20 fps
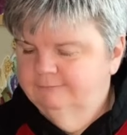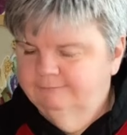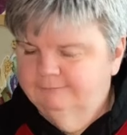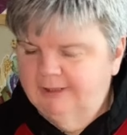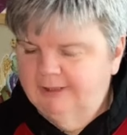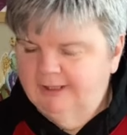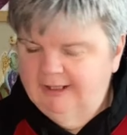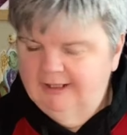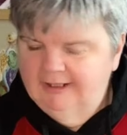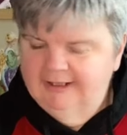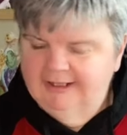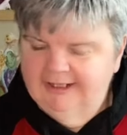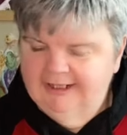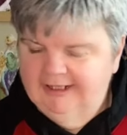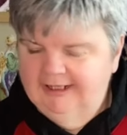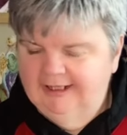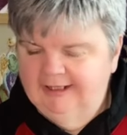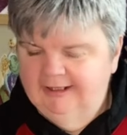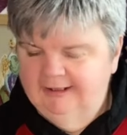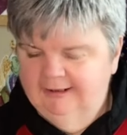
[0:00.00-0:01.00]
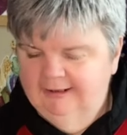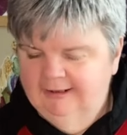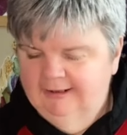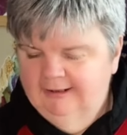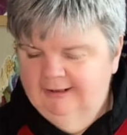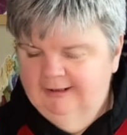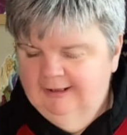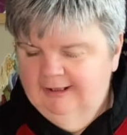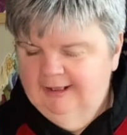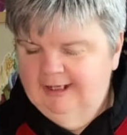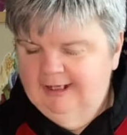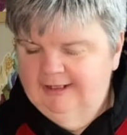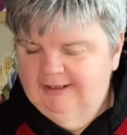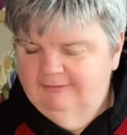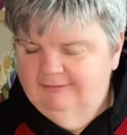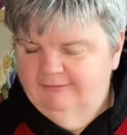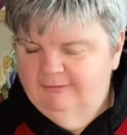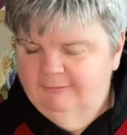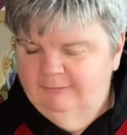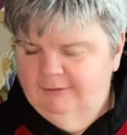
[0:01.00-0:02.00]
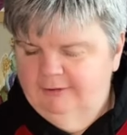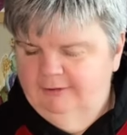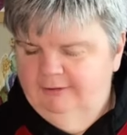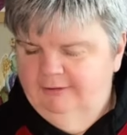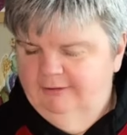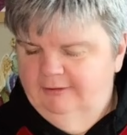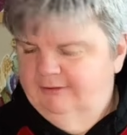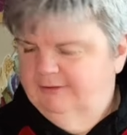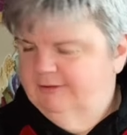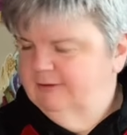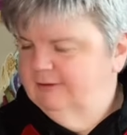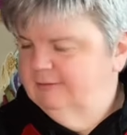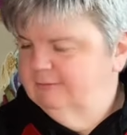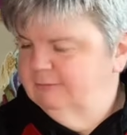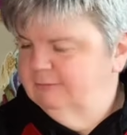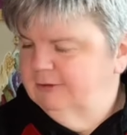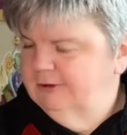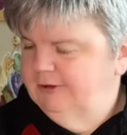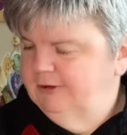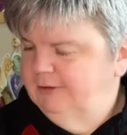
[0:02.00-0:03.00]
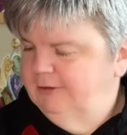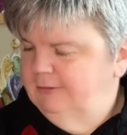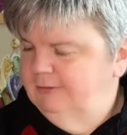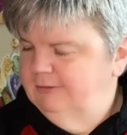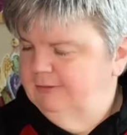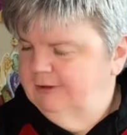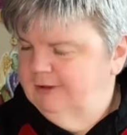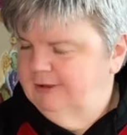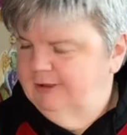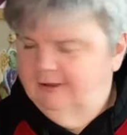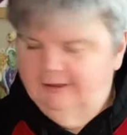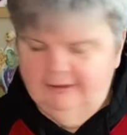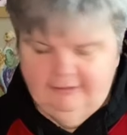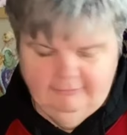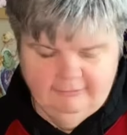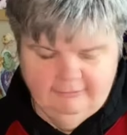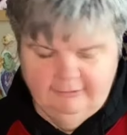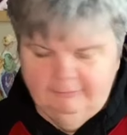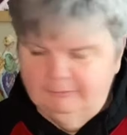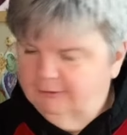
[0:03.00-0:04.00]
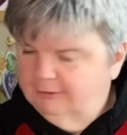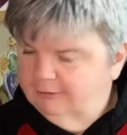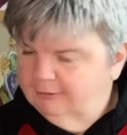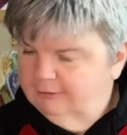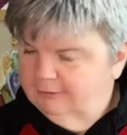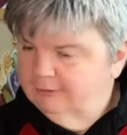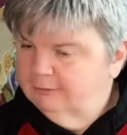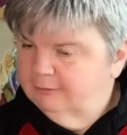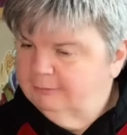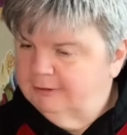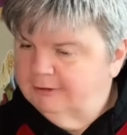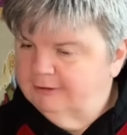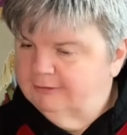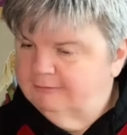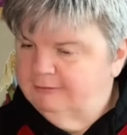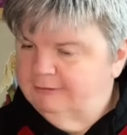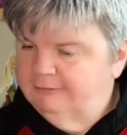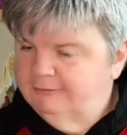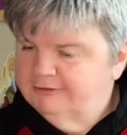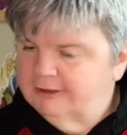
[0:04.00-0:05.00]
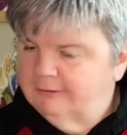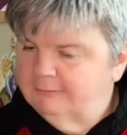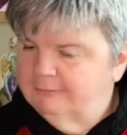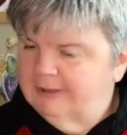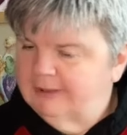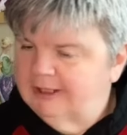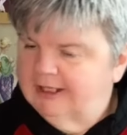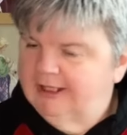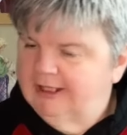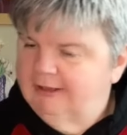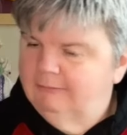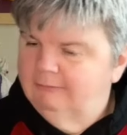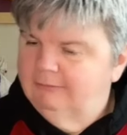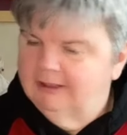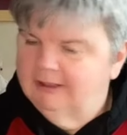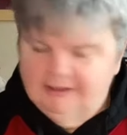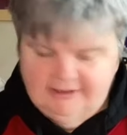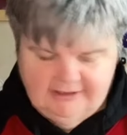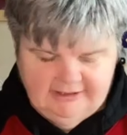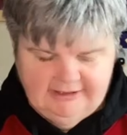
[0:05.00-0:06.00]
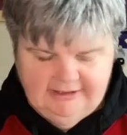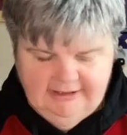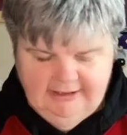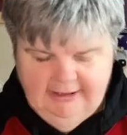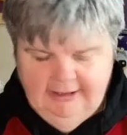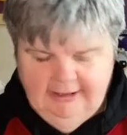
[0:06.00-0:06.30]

the end of the month. I'll put you there, and I'm going to put up on the roof that back in because